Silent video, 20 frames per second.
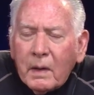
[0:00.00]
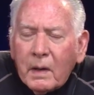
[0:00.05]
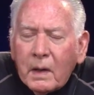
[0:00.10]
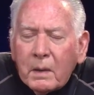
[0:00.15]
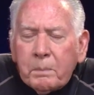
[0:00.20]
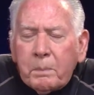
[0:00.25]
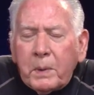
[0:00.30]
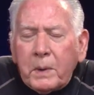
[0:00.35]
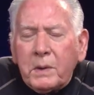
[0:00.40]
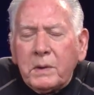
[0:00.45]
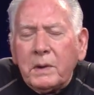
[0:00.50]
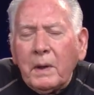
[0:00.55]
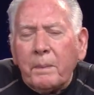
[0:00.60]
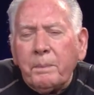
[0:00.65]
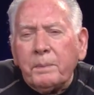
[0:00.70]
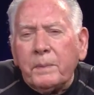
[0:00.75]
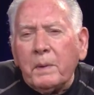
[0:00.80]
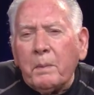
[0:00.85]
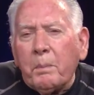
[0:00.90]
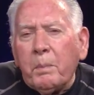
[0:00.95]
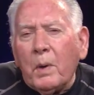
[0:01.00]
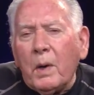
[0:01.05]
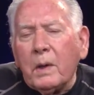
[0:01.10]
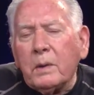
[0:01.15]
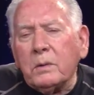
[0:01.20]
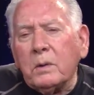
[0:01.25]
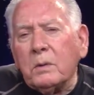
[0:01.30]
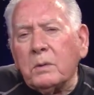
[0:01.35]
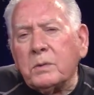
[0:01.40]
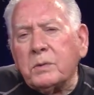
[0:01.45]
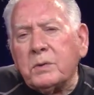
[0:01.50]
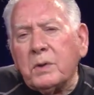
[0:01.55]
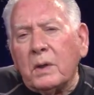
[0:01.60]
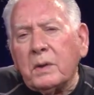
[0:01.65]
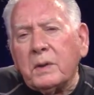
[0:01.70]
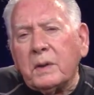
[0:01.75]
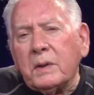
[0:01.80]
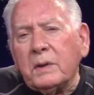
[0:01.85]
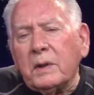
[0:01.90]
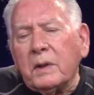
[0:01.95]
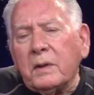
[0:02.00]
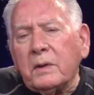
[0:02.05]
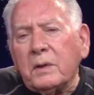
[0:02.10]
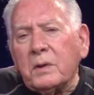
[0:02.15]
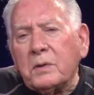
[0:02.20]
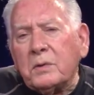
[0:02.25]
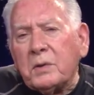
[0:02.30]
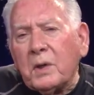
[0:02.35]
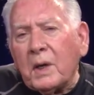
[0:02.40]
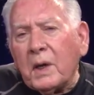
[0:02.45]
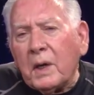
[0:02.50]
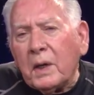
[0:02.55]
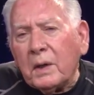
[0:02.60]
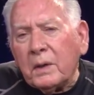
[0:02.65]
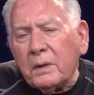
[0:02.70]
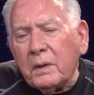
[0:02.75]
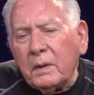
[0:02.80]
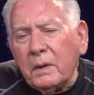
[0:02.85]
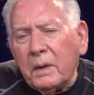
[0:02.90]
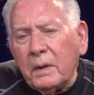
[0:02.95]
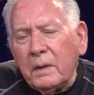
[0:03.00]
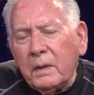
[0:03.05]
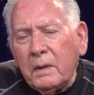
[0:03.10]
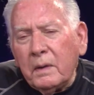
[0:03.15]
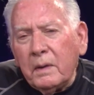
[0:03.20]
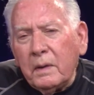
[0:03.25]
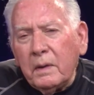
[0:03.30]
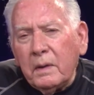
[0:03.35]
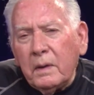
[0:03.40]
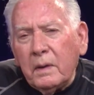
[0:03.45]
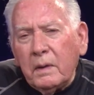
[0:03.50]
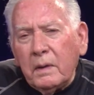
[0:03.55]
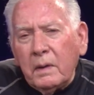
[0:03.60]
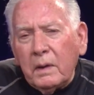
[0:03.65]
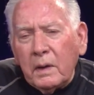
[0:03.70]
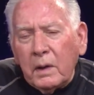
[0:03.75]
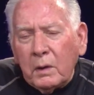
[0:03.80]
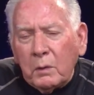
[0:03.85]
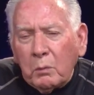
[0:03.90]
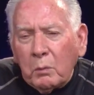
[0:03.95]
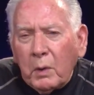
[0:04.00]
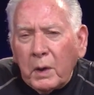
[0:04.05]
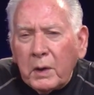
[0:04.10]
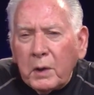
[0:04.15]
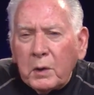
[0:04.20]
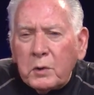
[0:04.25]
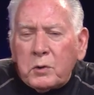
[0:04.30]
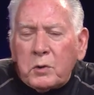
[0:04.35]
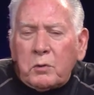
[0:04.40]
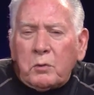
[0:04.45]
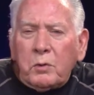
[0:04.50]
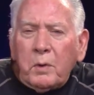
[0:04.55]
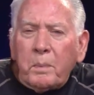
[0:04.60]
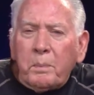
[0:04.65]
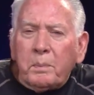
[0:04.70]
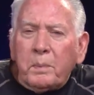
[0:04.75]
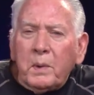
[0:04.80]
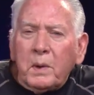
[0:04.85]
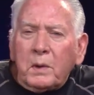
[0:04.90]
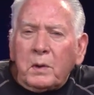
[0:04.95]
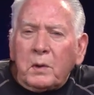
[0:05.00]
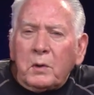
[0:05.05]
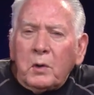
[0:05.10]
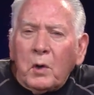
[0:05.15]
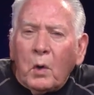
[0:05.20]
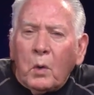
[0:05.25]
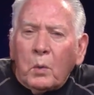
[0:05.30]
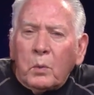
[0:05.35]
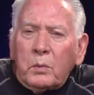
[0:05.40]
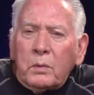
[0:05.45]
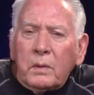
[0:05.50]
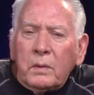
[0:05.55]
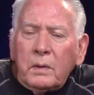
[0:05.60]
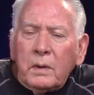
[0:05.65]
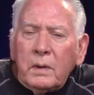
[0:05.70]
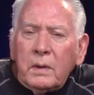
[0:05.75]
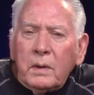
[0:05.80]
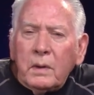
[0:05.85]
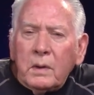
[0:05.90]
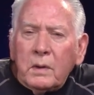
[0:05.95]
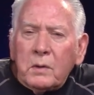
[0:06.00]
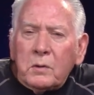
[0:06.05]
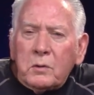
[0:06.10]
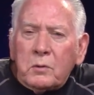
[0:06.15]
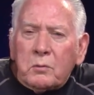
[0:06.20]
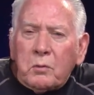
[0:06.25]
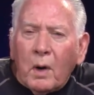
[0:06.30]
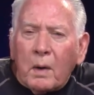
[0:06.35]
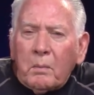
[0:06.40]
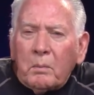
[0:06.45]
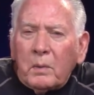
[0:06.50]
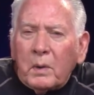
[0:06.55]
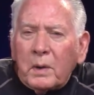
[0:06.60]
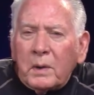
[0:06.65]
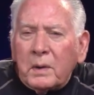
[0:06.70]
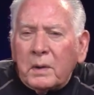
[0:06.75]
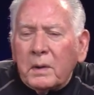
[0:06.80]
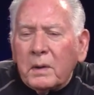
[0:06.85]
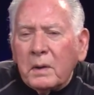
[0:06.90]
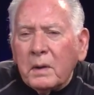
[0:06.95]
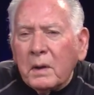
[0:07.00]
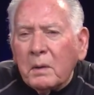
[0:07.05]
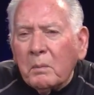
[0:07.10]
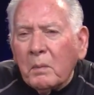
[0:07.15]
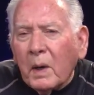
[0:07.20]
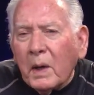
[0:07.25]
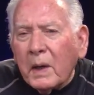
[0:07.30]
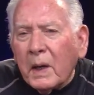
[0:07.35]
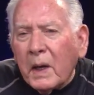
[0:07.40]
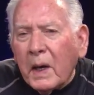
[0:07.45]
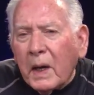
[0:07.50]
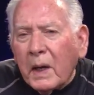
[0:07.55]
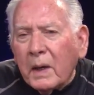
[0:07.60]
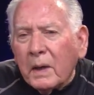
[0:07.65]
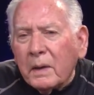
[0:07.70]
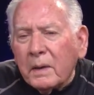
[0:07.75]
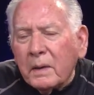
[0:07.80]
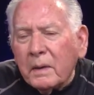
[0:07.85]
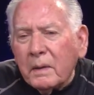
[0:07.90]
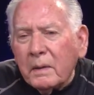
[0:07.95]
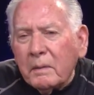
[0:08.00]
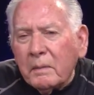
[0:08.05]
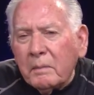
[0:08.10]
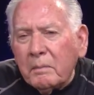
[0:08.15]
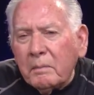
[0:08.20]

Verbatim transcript: I picked up the bottle sunken in the sand and read its cryptic note trembling in my hand.